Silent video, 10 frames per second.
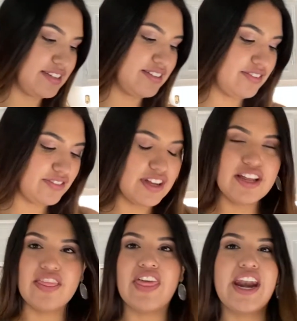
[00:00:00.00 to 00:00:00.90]

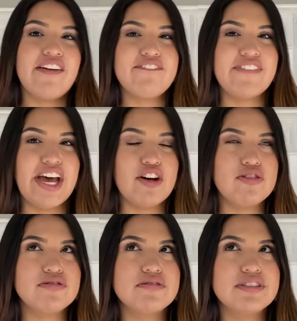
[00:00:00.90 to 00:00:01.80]
of that I
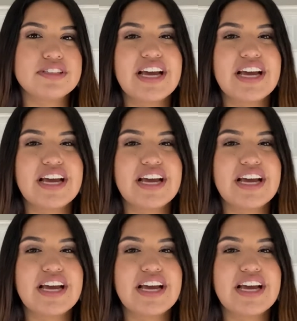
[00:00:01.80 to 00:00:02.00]
found.